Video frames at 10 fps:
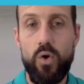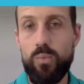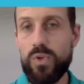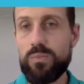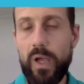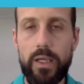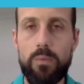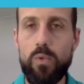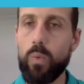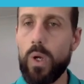almost making
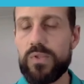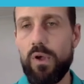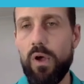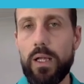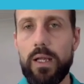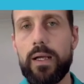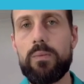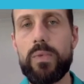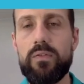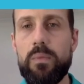my website like a
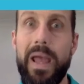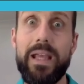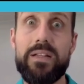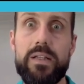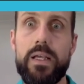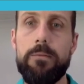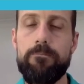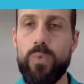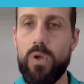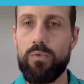bit of a magazine,
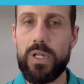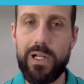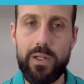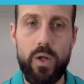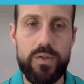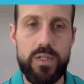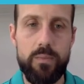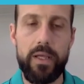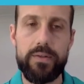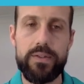a really glossy
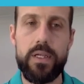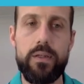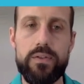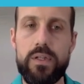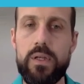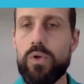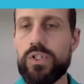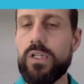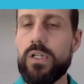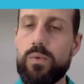magazine. So then what
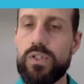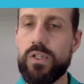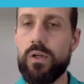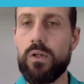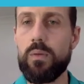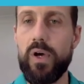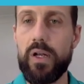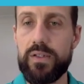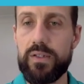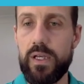she did was she got all her
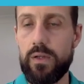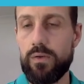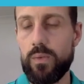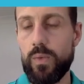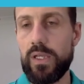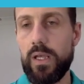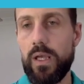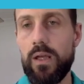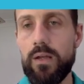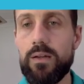buddies together on the
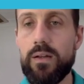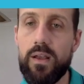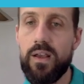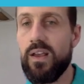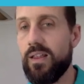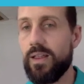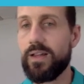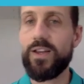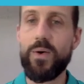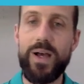weekend, and
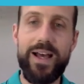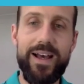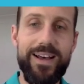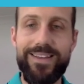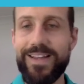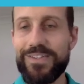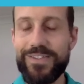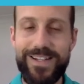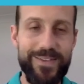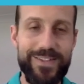they'd go out and they'd
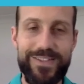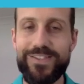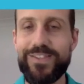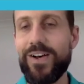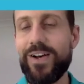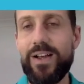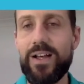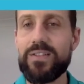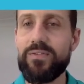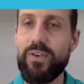set up these
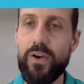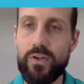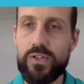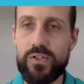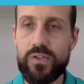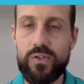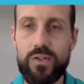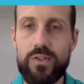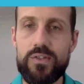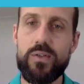stylized photo
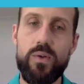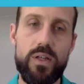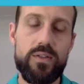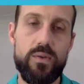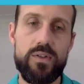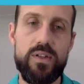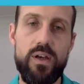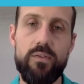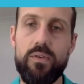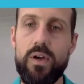shoots and all that sort of
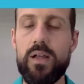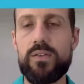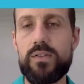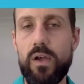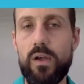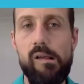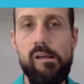stuff, right? So